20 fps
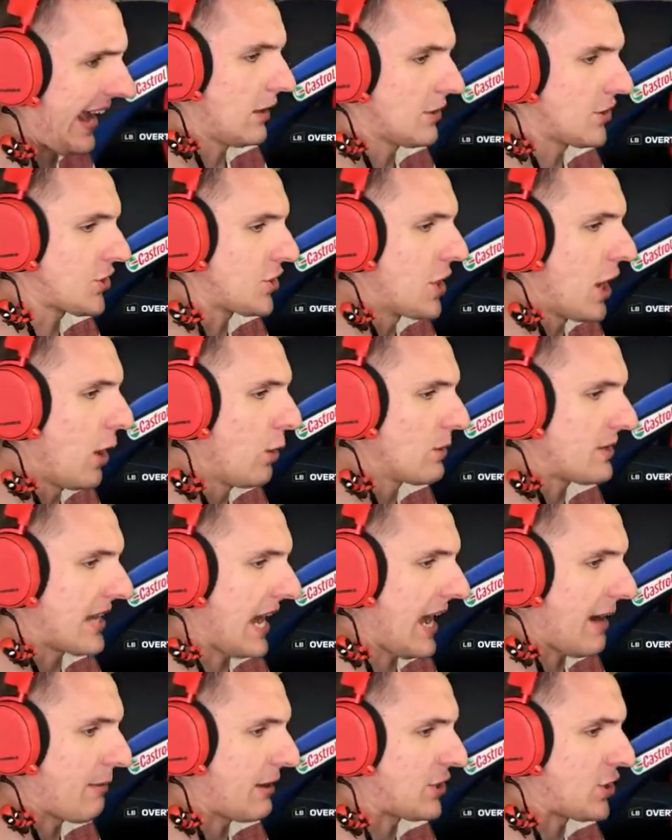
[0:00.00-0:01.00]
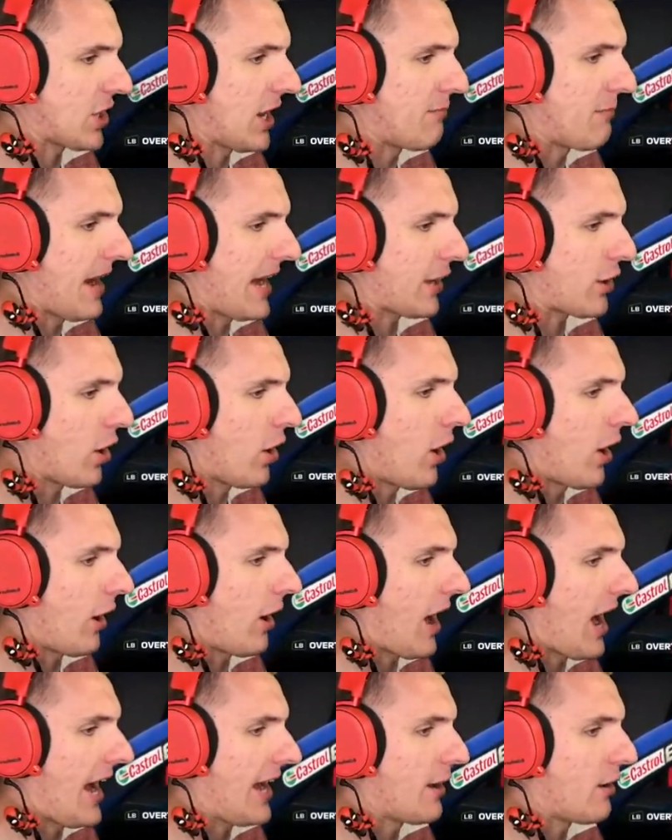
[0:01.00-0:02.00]
There's no damage on my
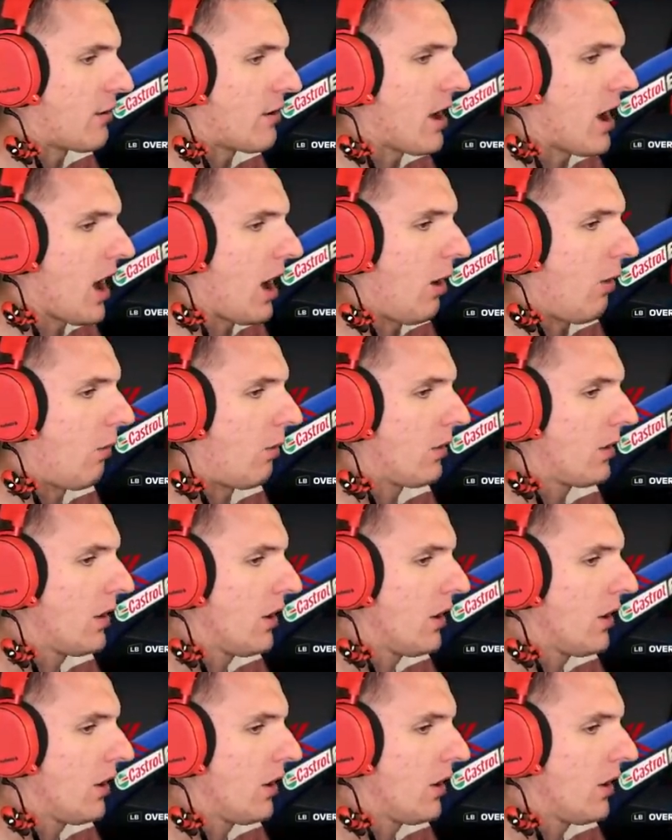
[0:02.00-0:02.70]
car. I don't know.